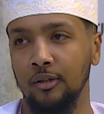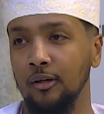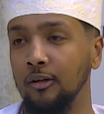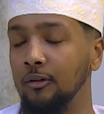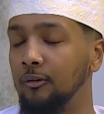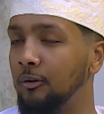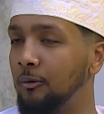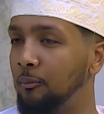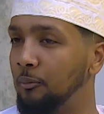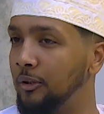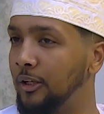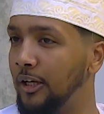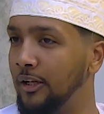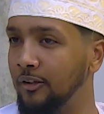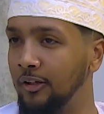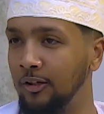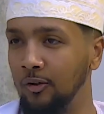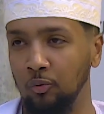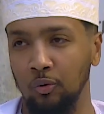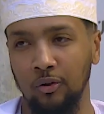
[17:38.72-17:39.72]
The
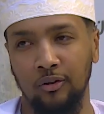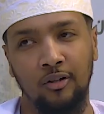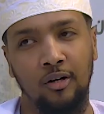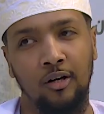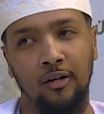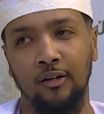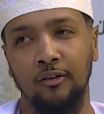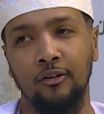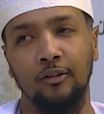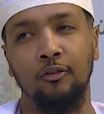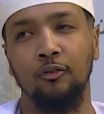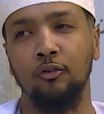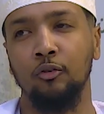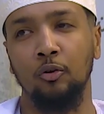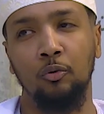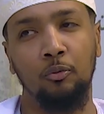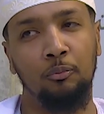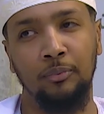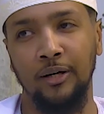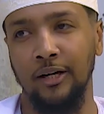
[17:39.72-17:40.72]
Banaadirs were targeted
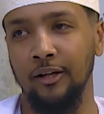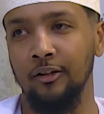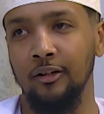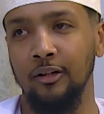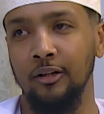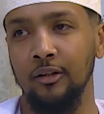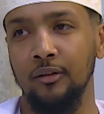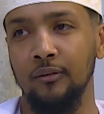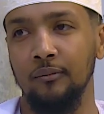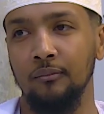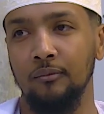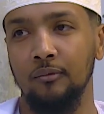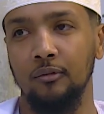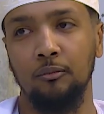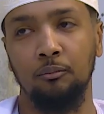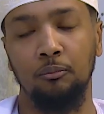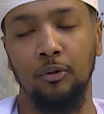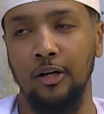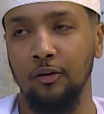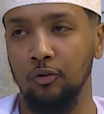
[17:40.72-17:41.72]
so badly,
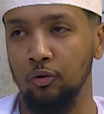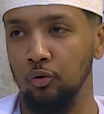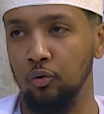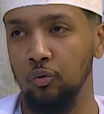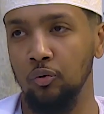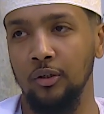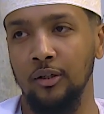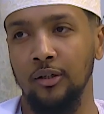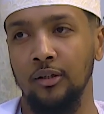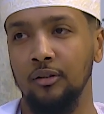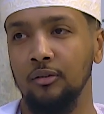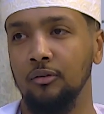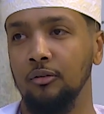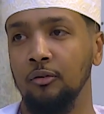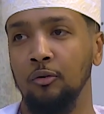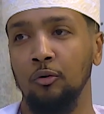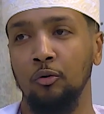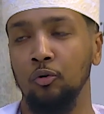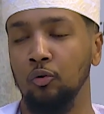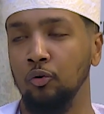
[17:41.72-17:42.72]
persecuted,
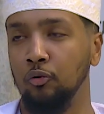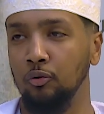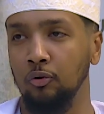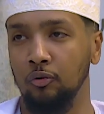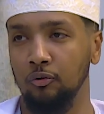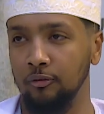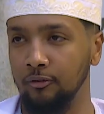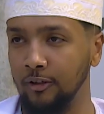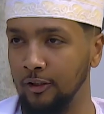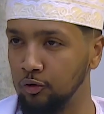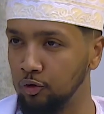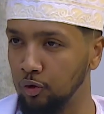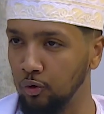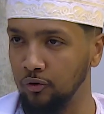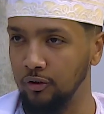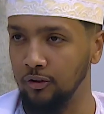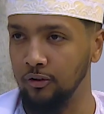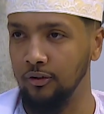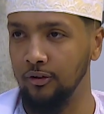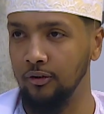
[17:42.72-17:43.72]
all sorts of
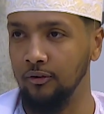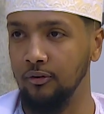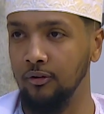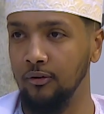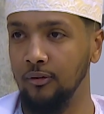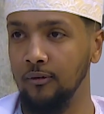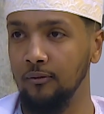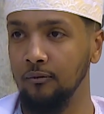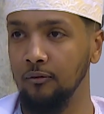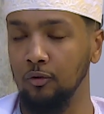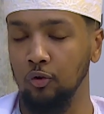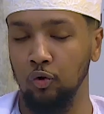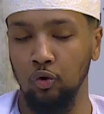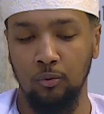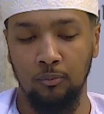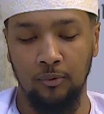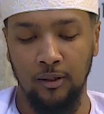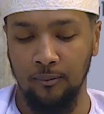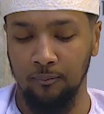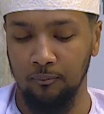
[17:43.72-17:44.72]
atrocities.
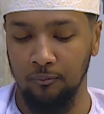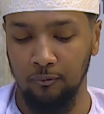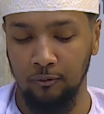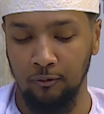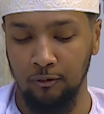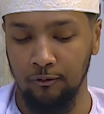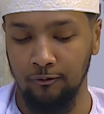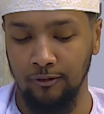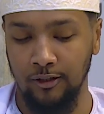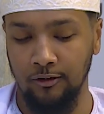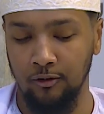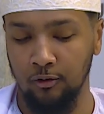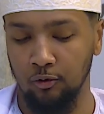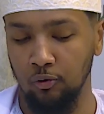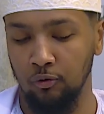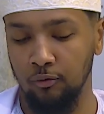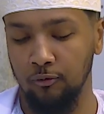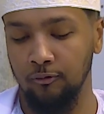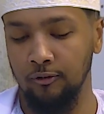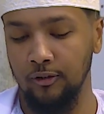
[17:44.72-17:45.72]

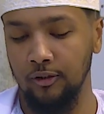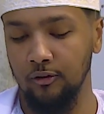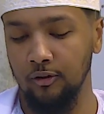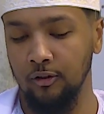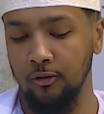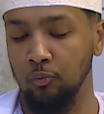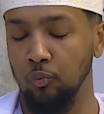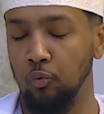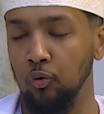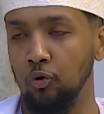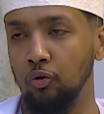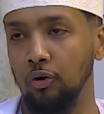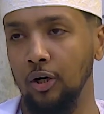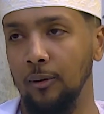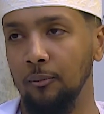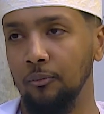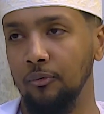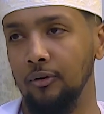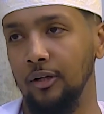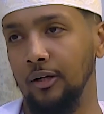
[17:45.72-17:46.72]
Things are war
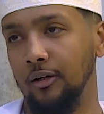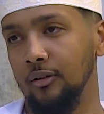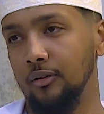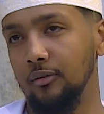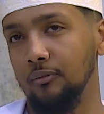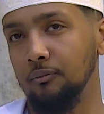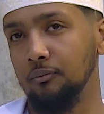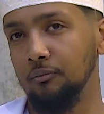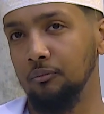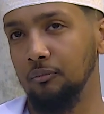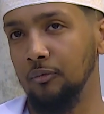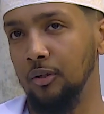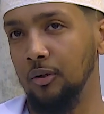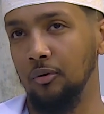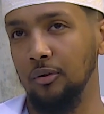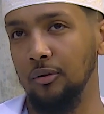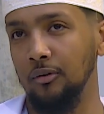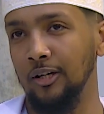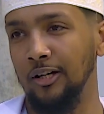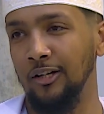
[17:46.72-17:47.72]
crimes. Like
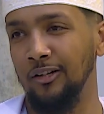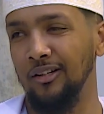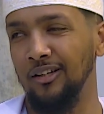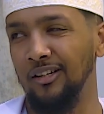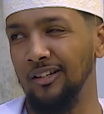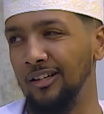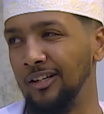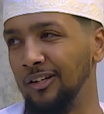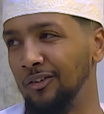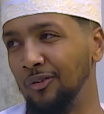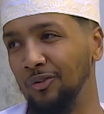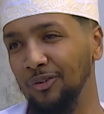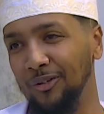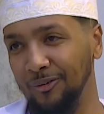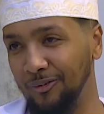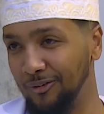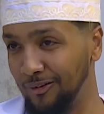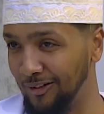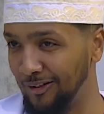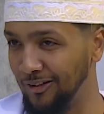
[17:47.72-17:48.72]
I don't
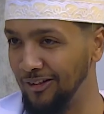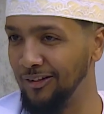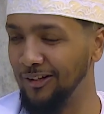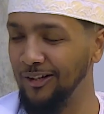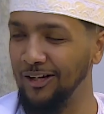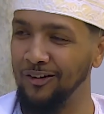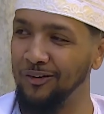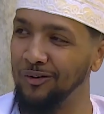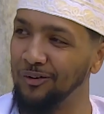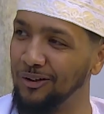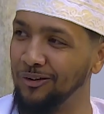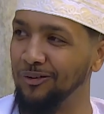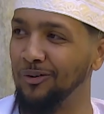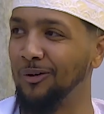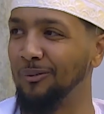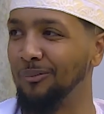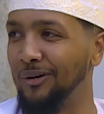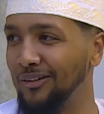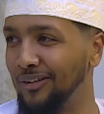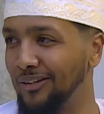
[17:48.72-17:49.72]
know. I don't want to
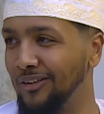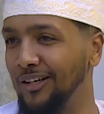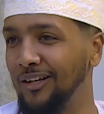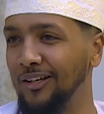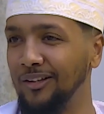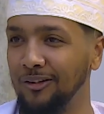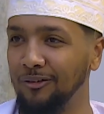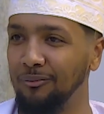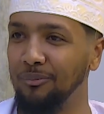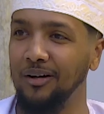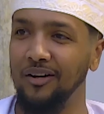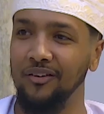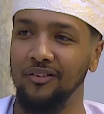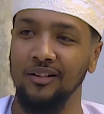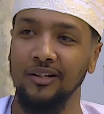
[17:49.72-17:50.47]
talk about the negative parts.